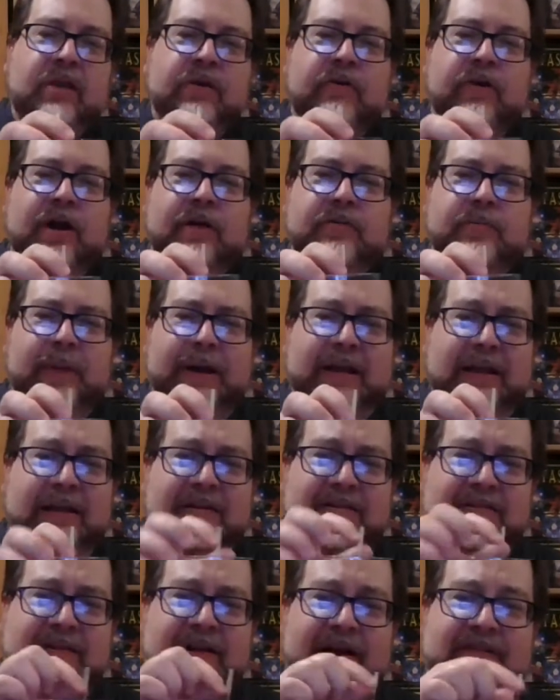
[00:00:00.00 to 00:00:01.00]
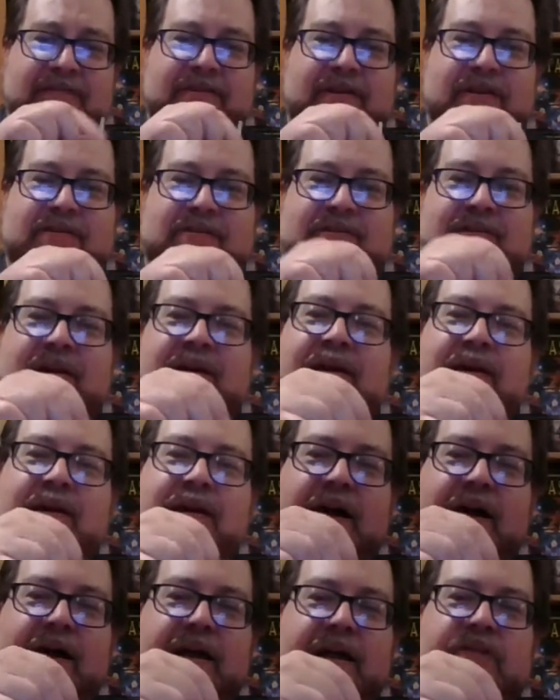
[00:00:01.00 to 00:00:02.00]
grabbed my Guinness glass, because
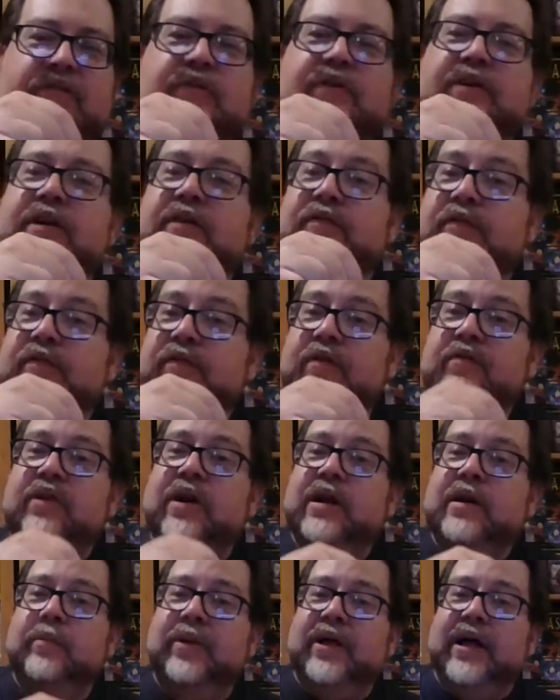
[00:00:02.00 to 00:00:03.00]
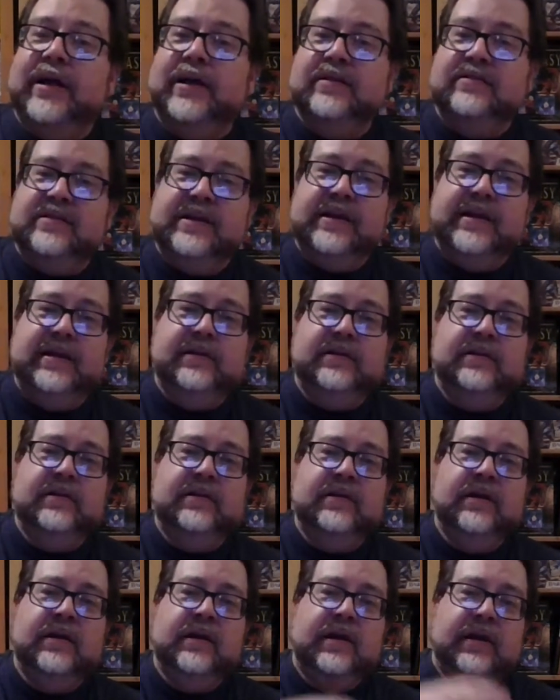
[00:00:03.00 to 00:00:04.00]
it's funny, if you've ever had a black and tan
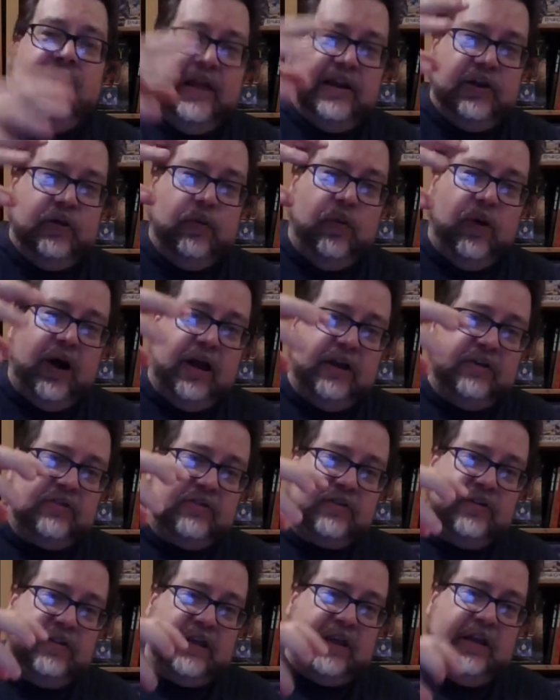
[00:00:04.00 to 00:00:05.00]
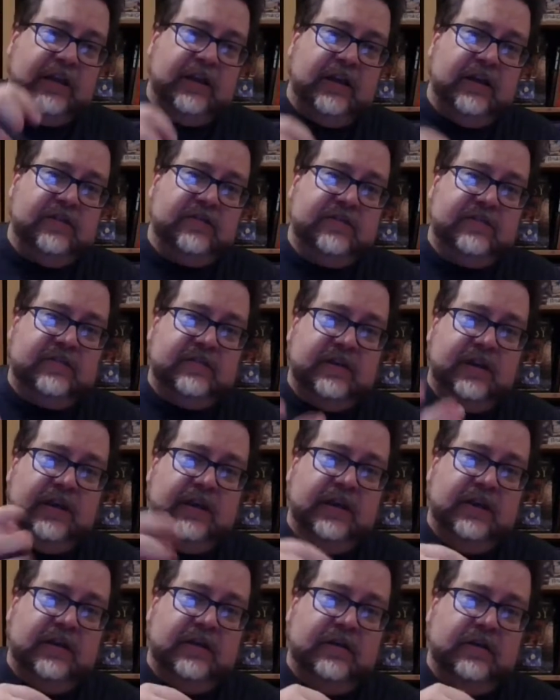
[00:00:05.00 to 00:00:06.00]
and you watch the Guinness
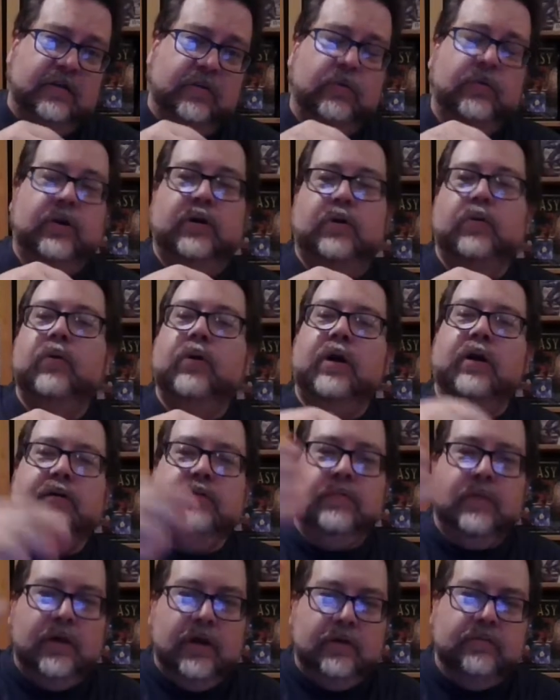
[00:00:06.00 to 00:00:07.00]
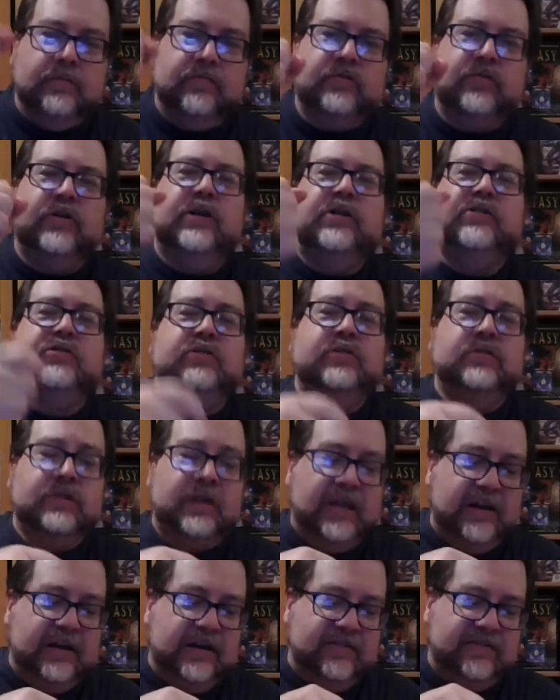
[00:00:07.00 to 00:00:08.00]
and or a traditional
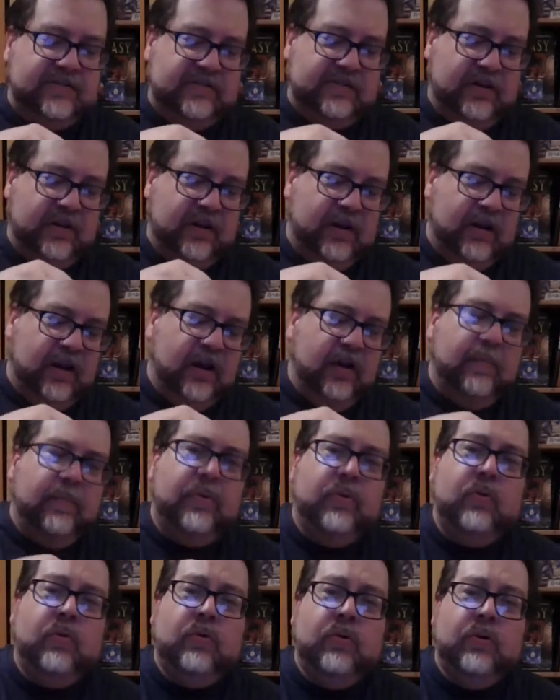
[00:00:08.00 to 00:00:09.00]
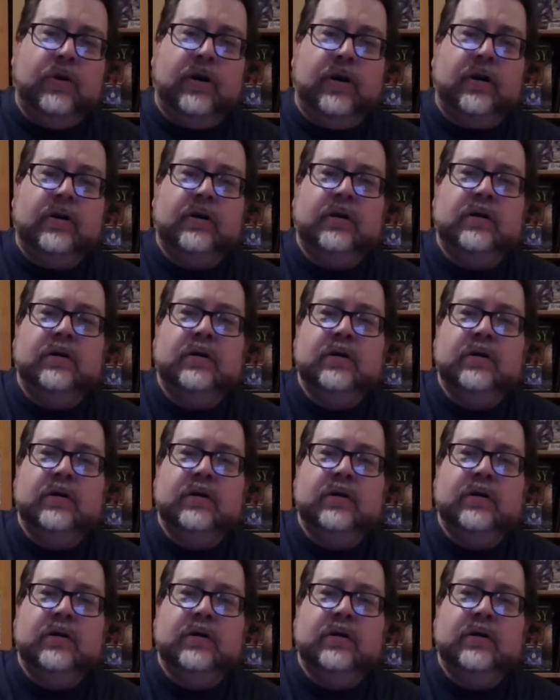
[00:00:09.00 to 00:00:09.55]
Guinness pour